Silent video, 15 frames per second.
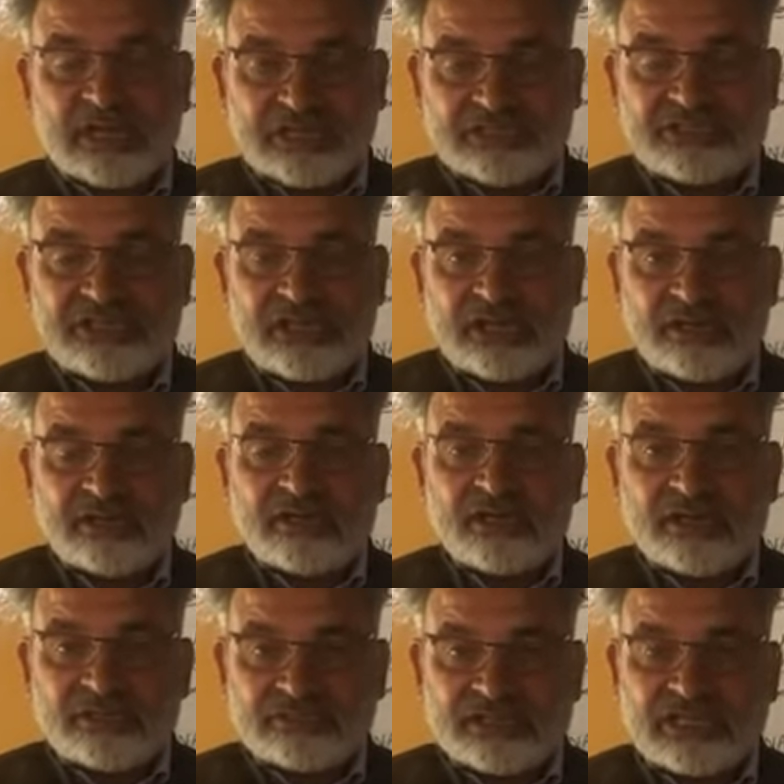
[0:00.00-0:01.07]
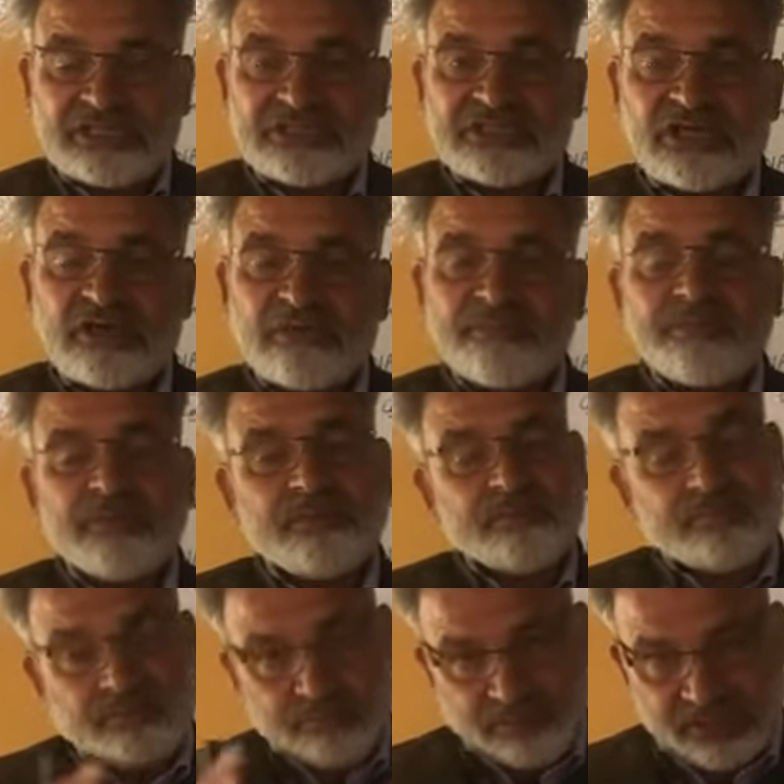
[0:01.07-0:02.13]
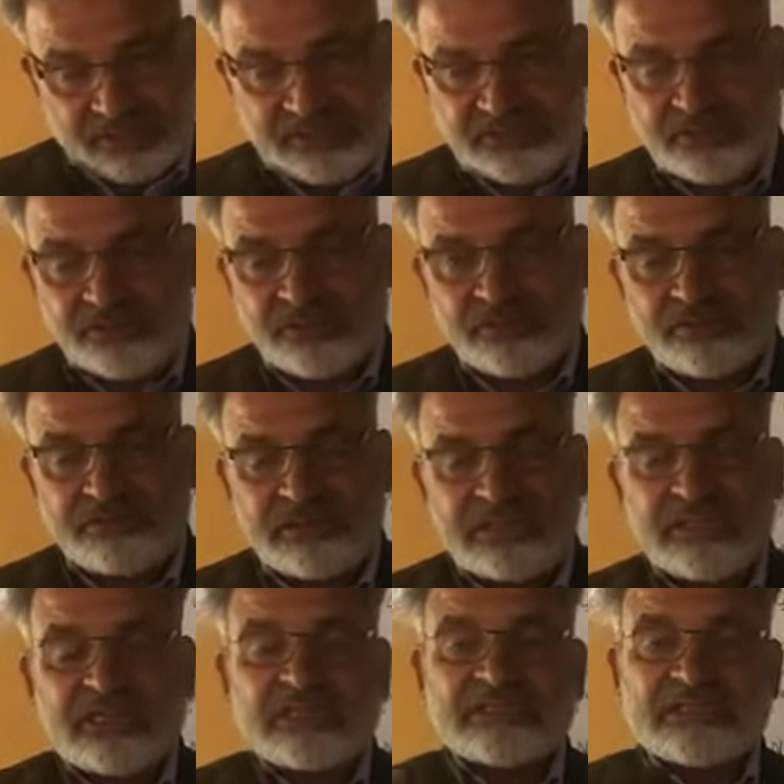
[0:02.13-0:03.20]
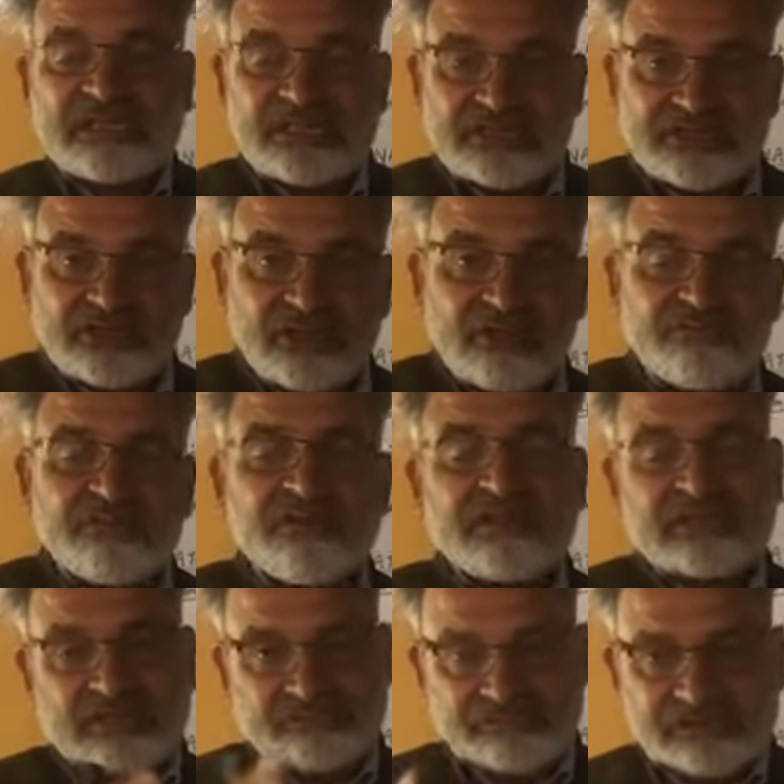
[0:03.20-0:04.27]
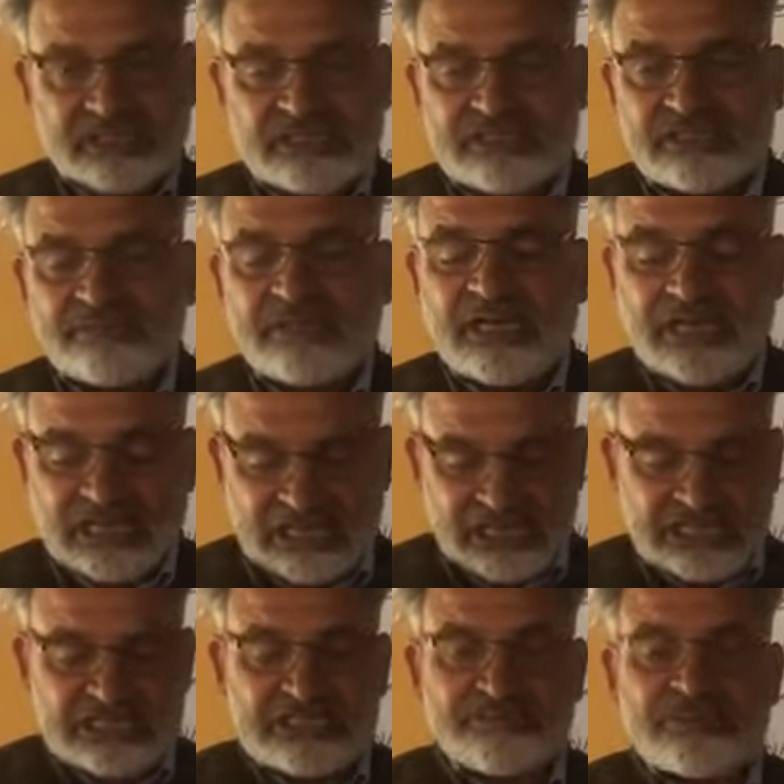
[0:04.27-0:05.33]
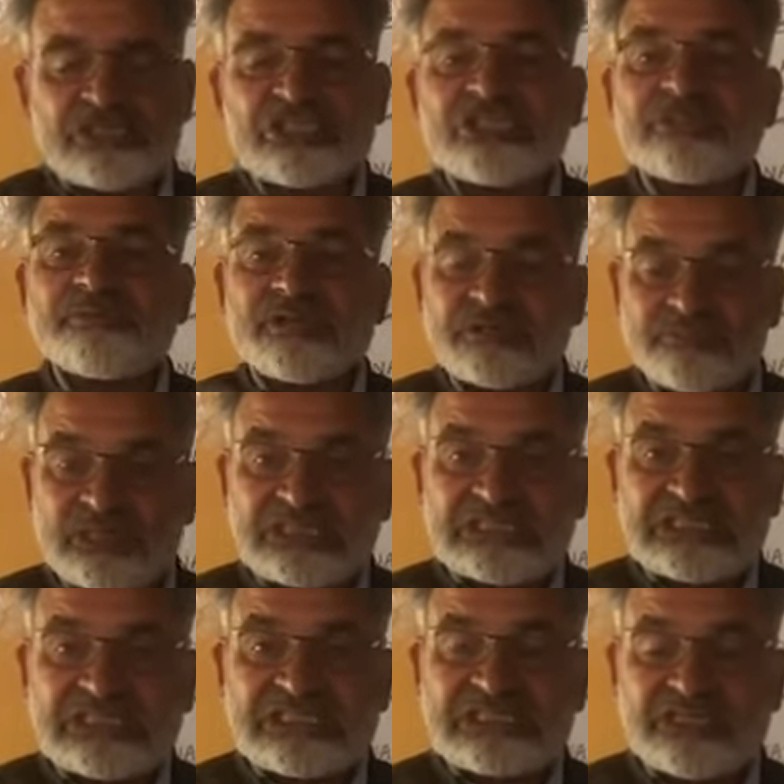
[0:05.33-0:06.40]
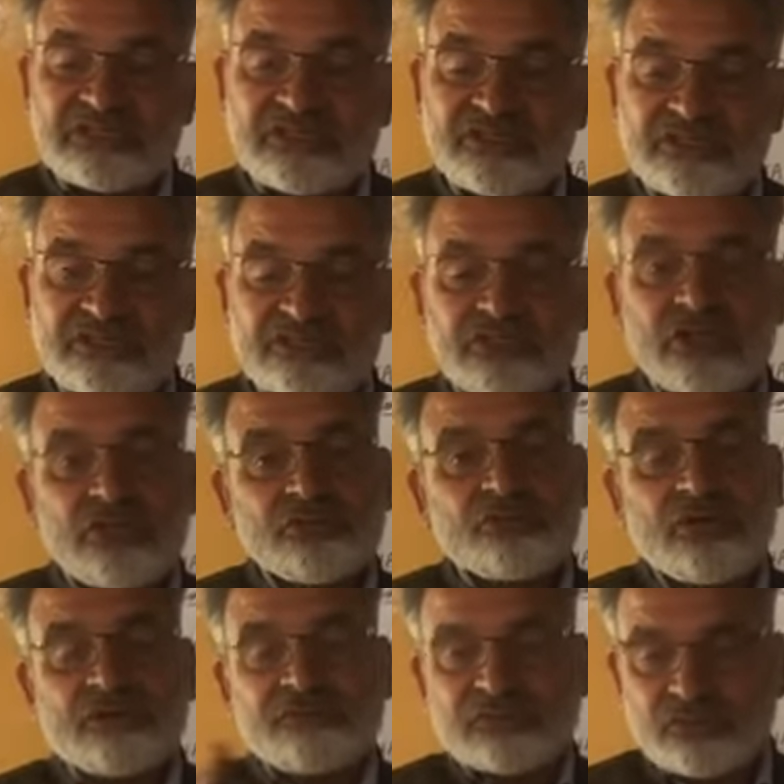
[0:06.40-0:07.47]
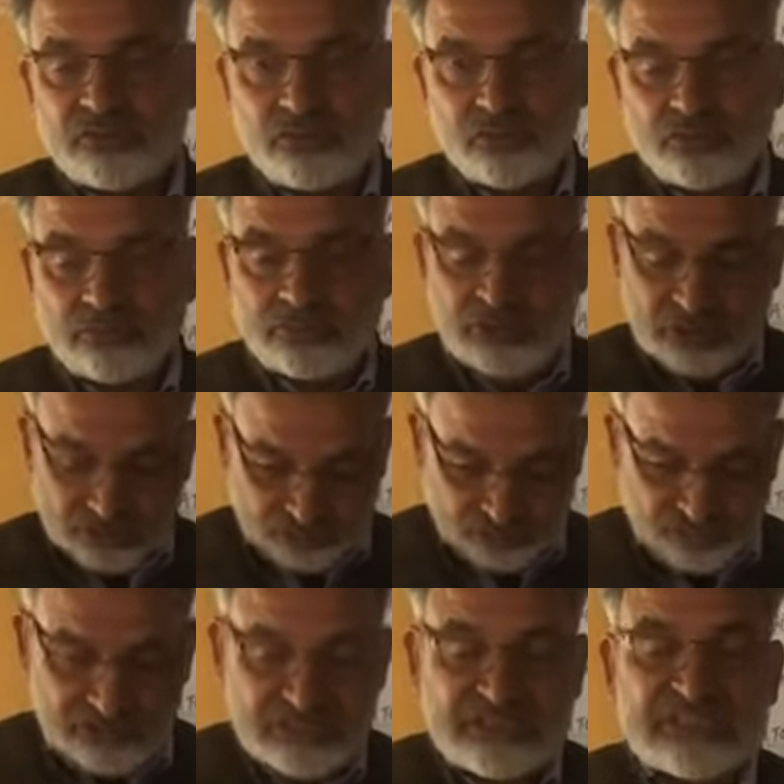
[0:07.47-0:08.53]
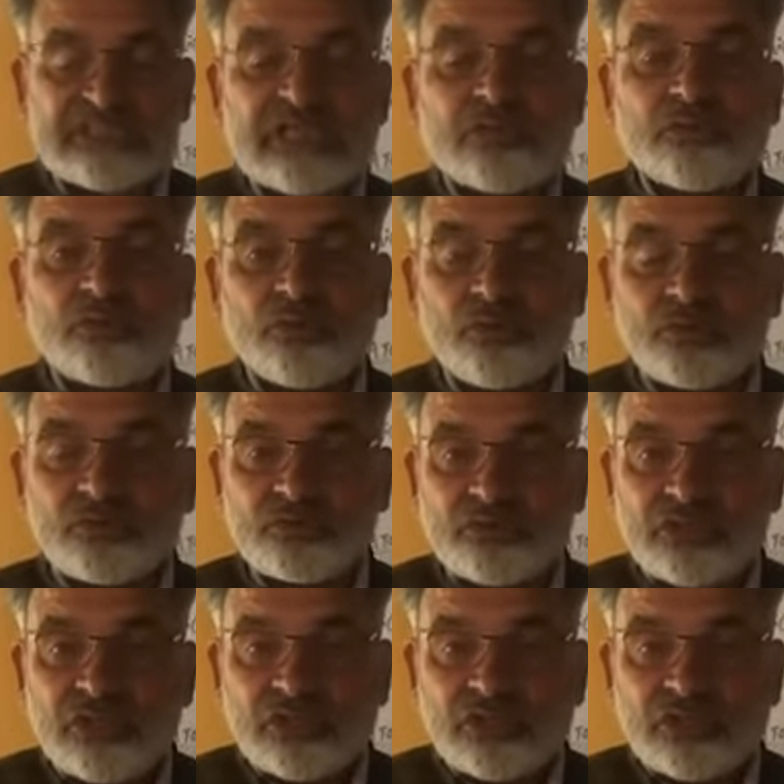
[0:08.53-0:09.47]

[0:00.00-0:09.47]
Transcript: idea, the idea of market economy, the idea of capitalism has been spread by these countries throughout the globe. So this is a close.